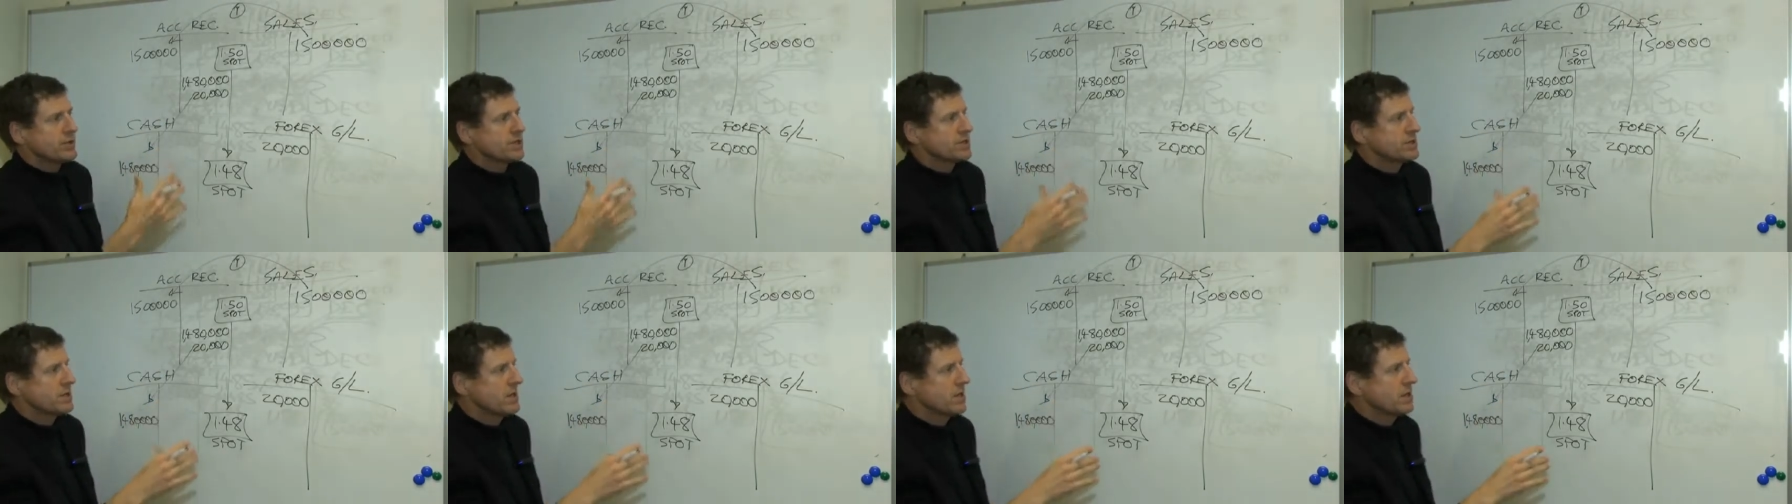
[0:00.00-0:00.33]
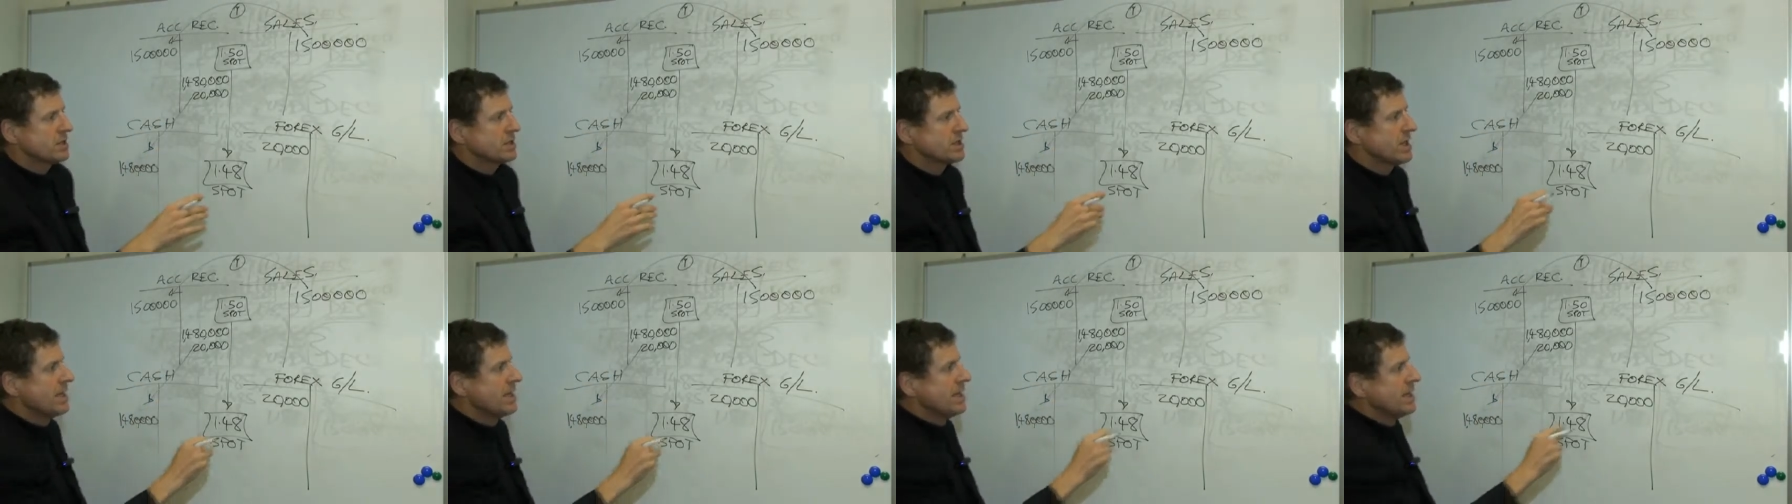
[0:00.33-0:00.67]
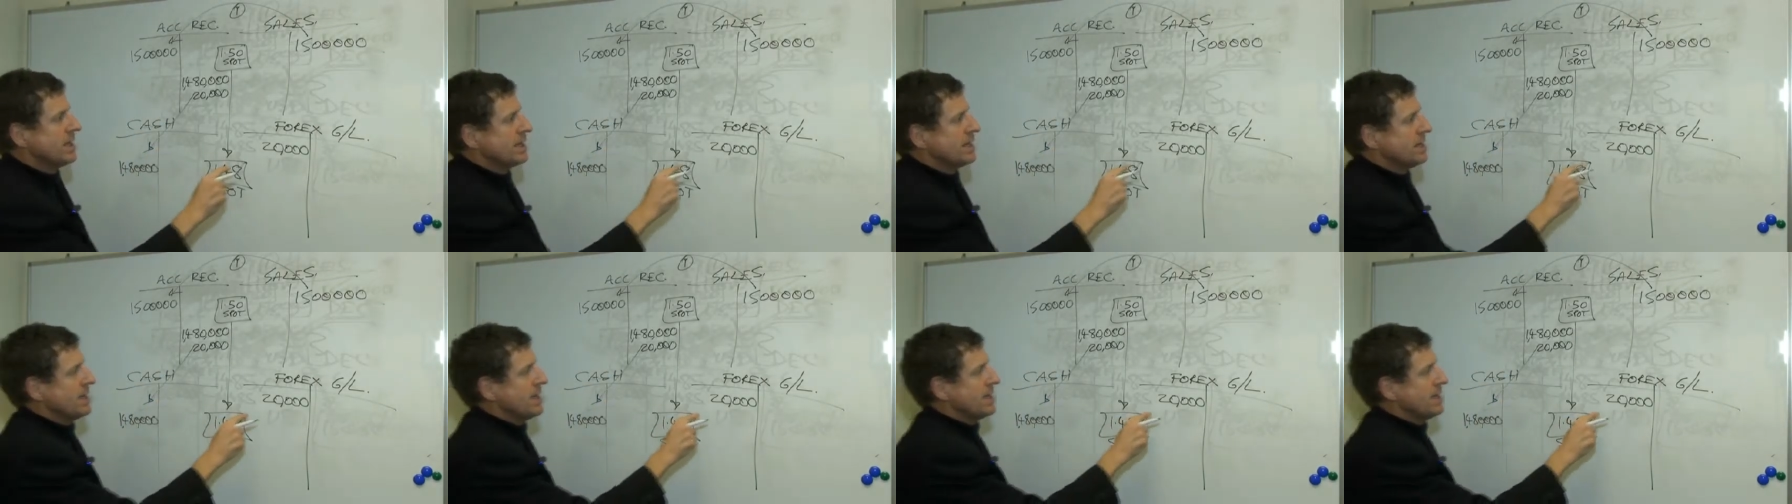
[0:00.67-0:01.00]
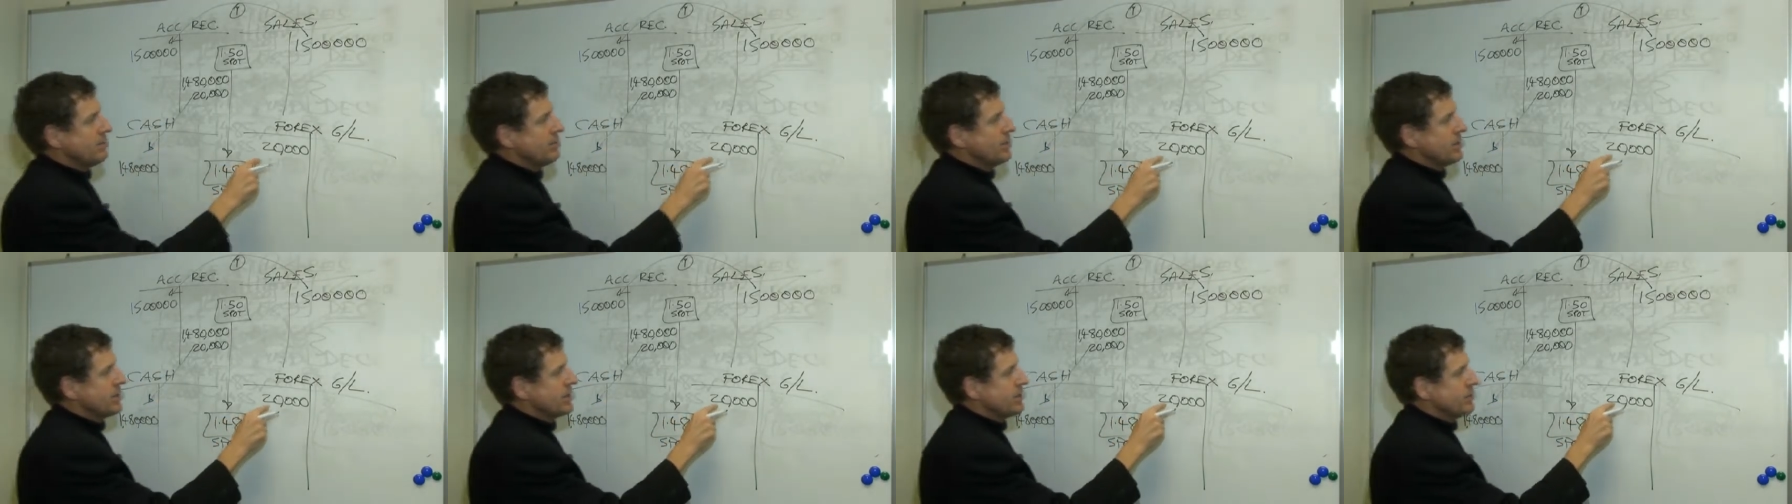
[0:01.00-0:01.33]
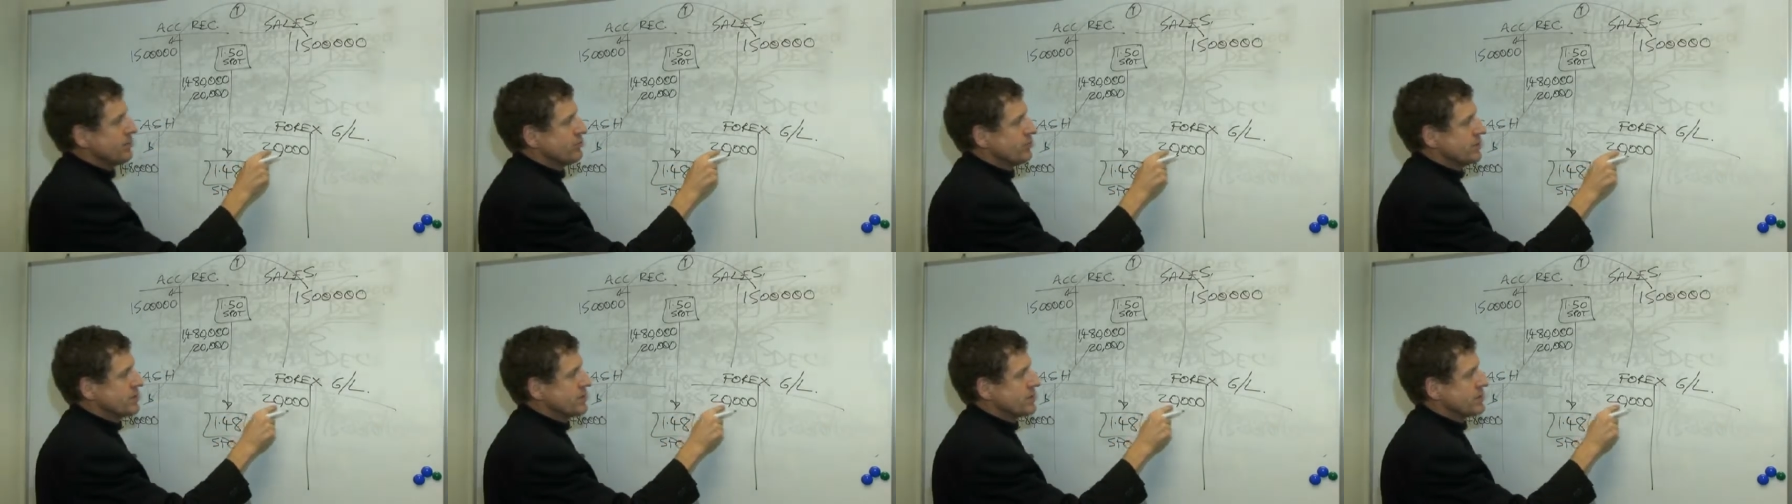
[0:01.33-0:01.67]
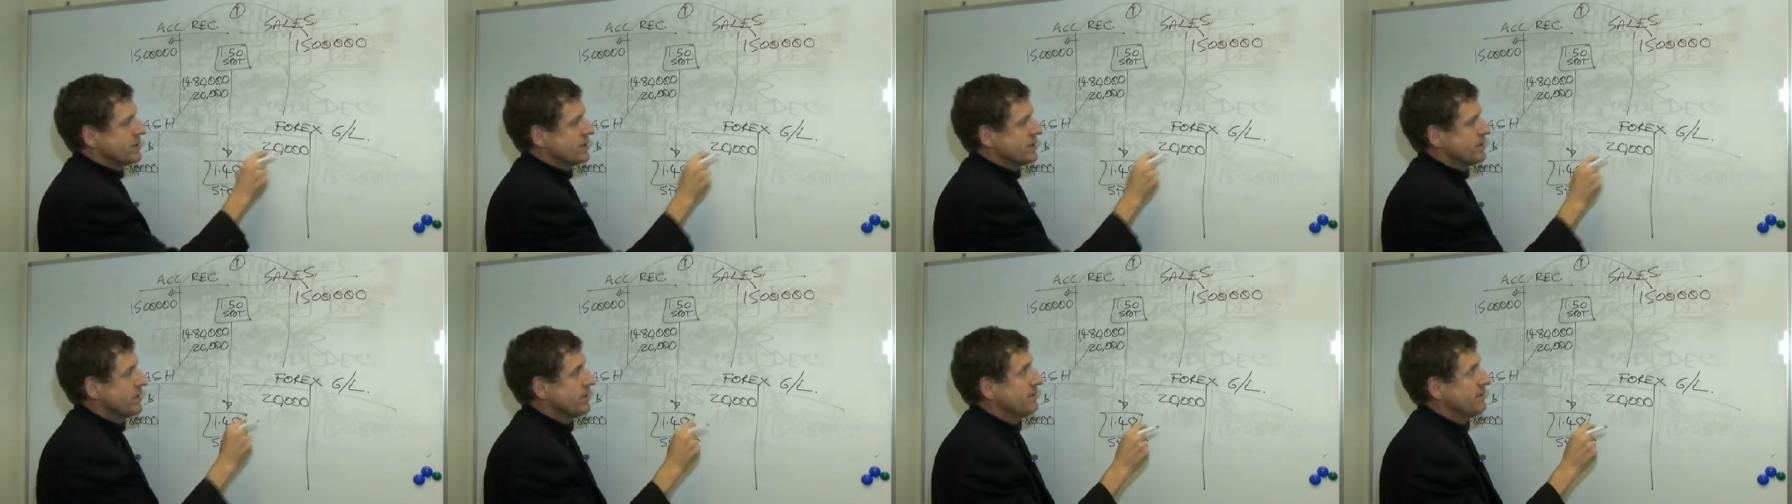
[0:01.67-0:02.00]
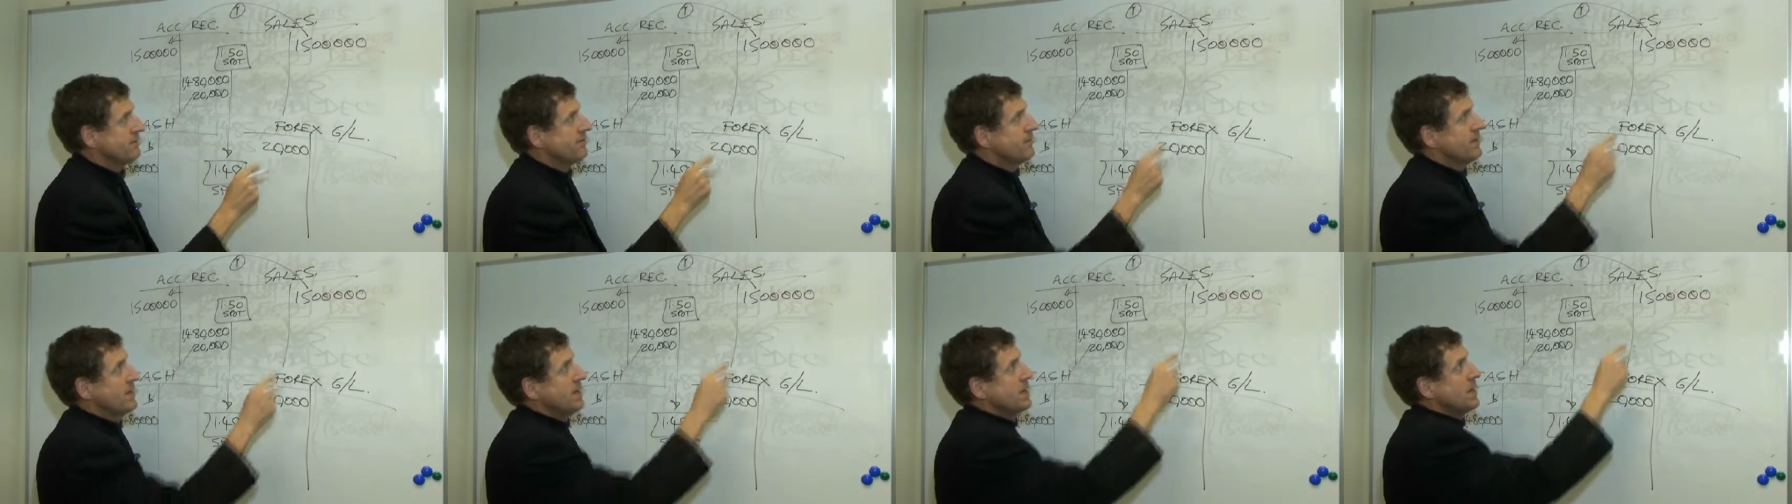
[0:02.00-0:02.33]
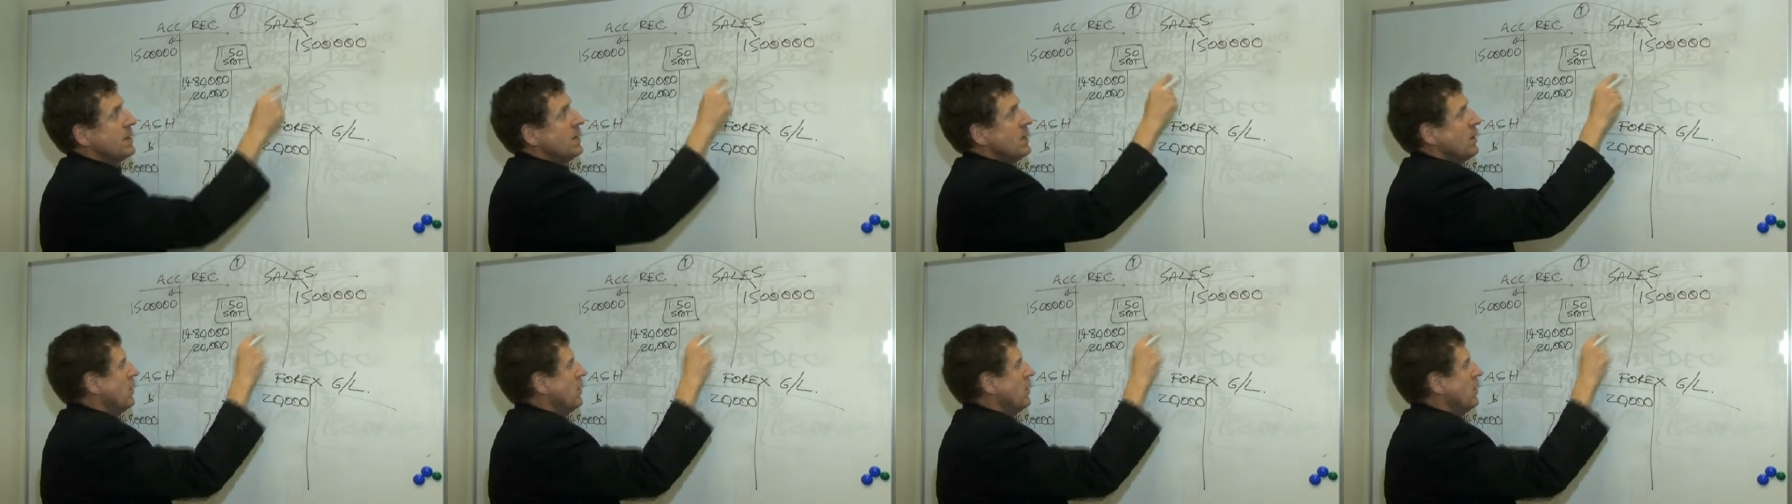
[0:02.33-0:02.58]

US dollars. Now we only receive